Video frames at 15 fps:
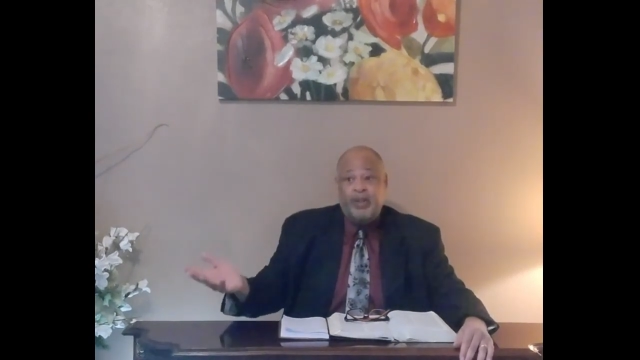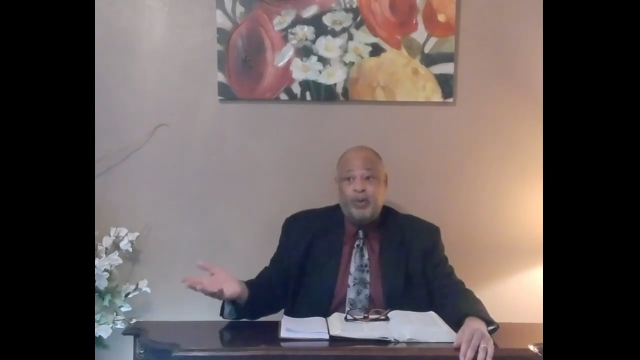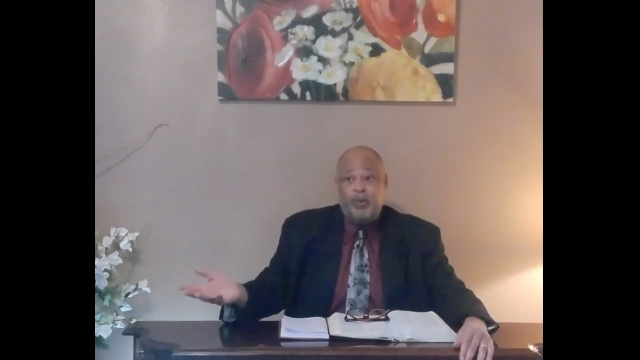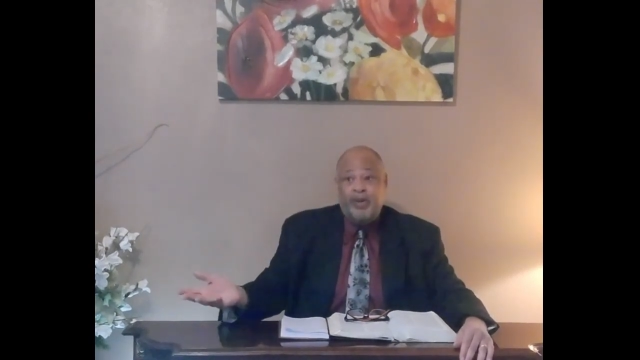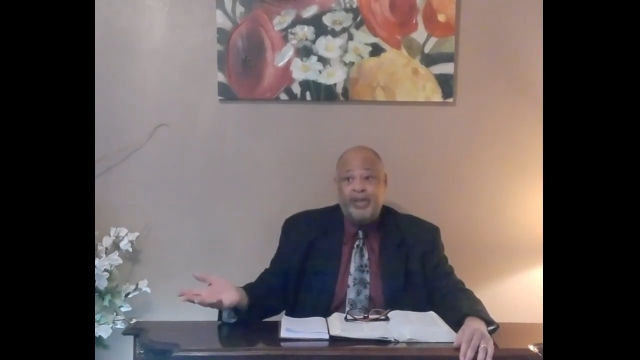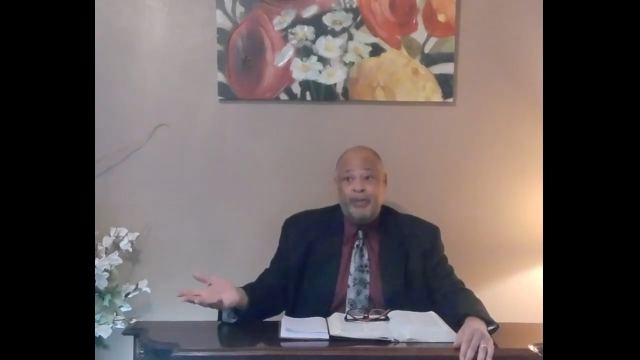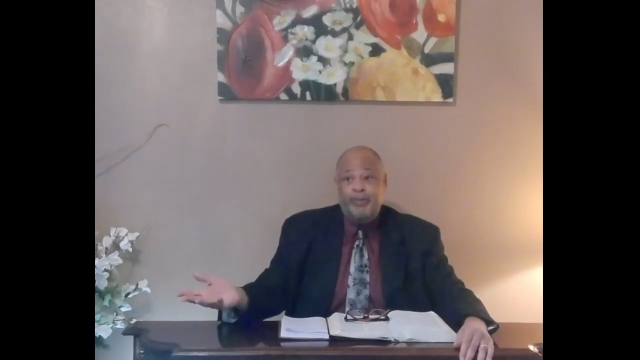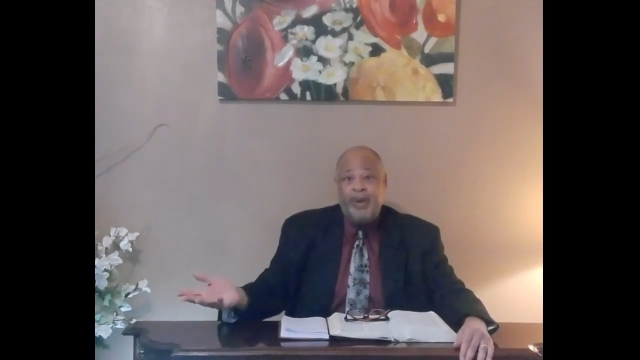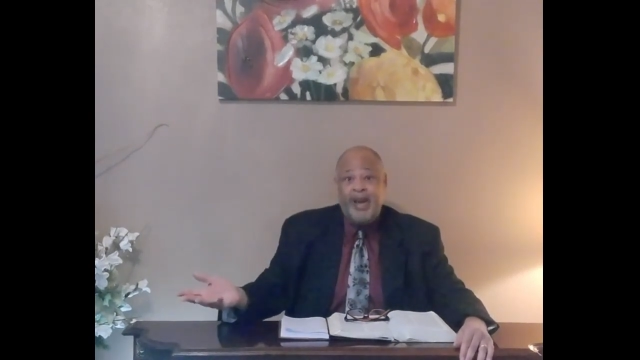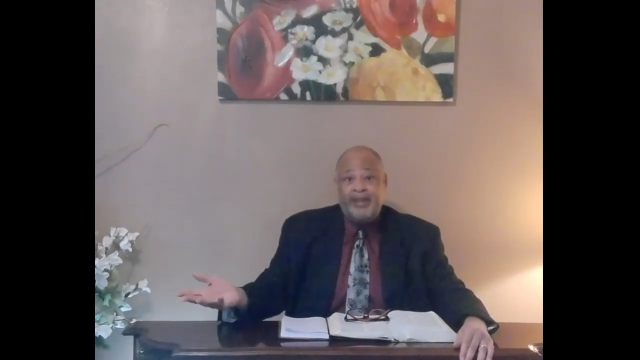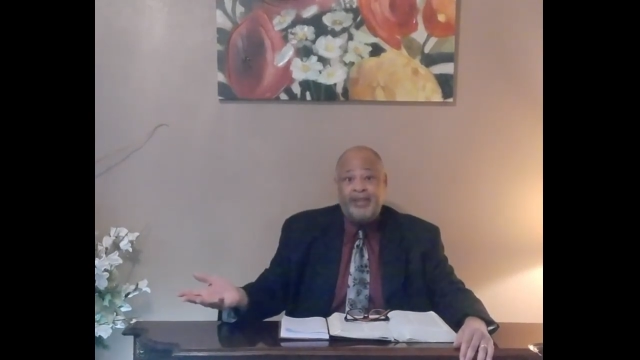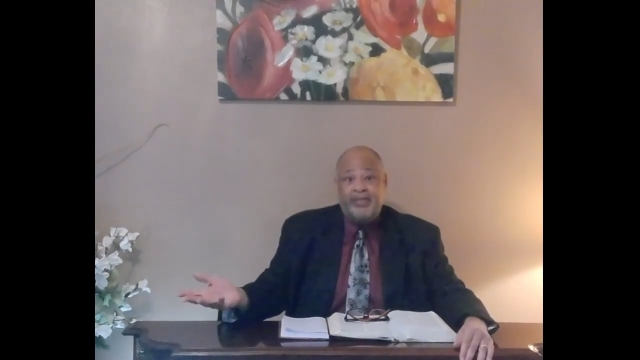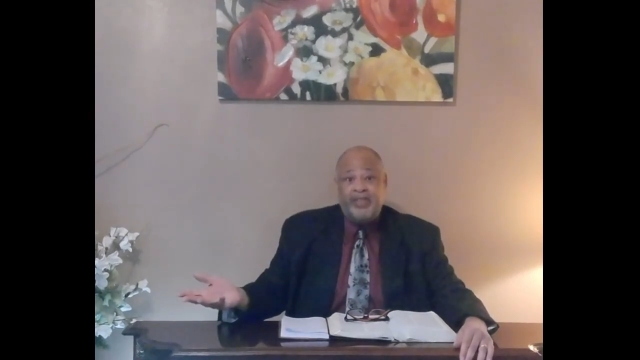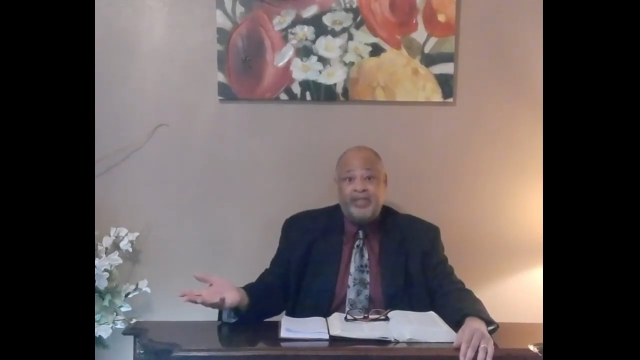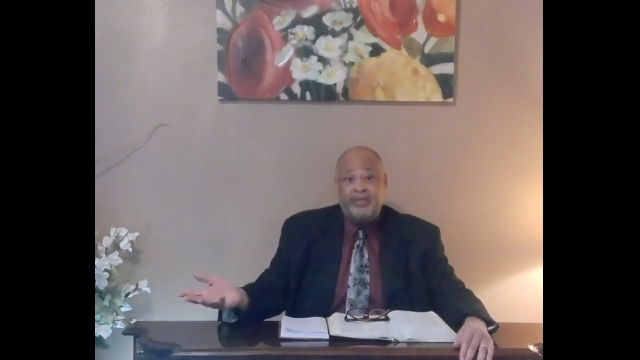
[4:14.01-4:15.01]
what
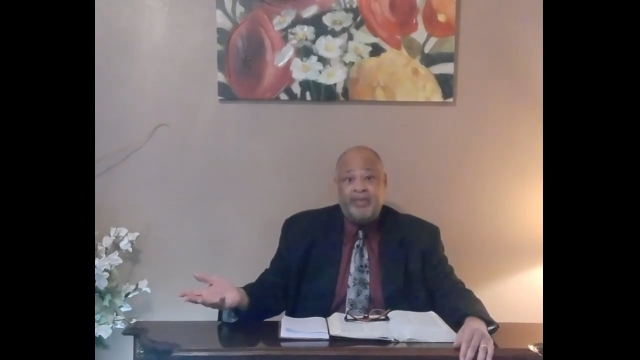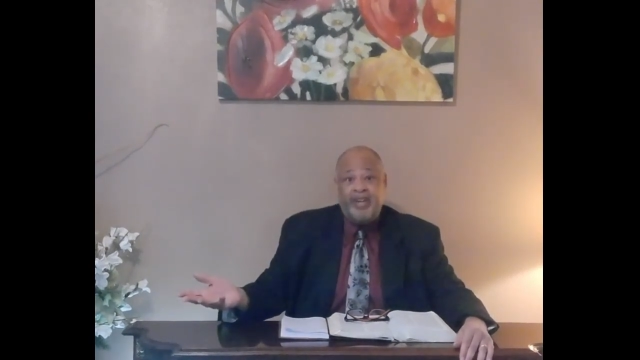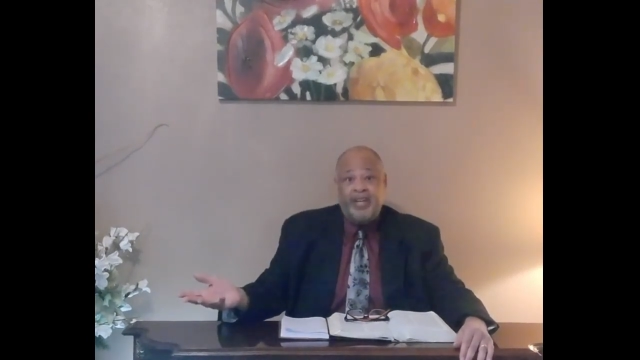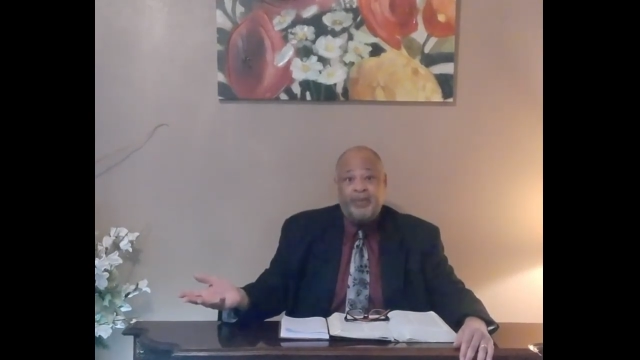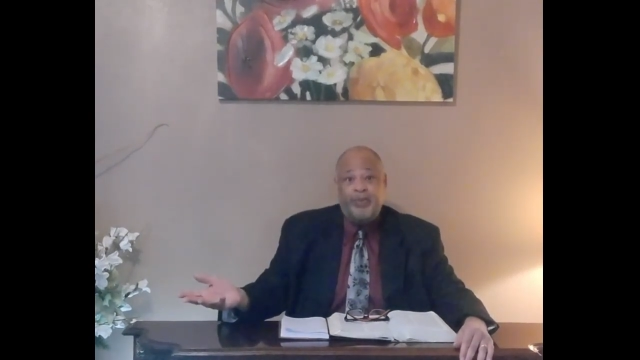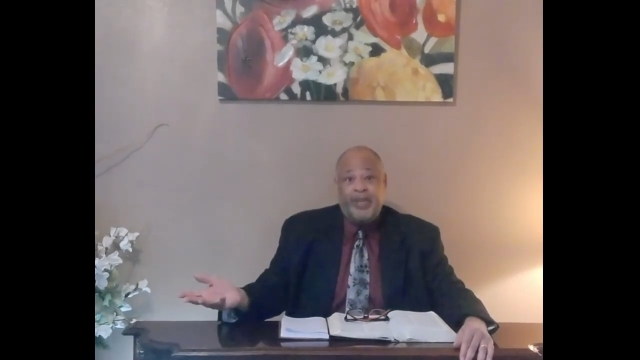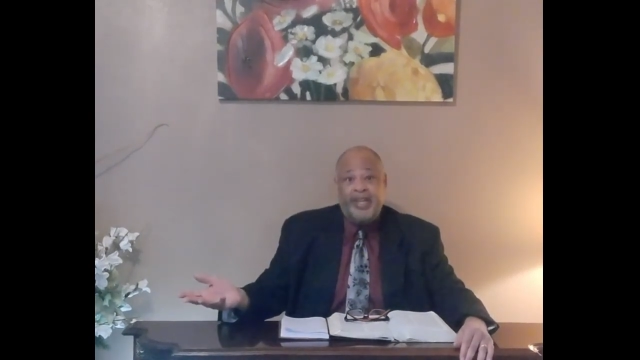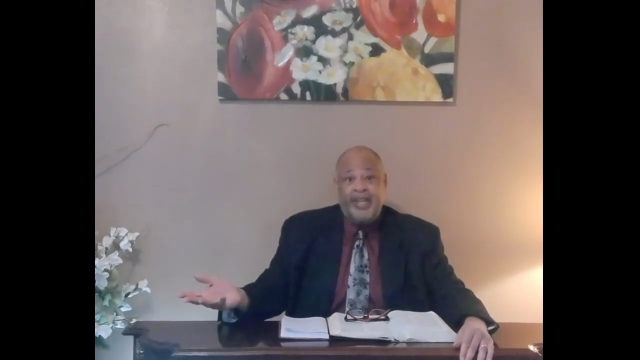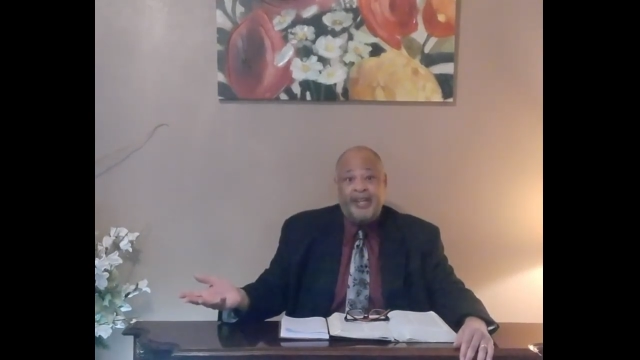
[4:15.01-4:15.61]
about if some kind of way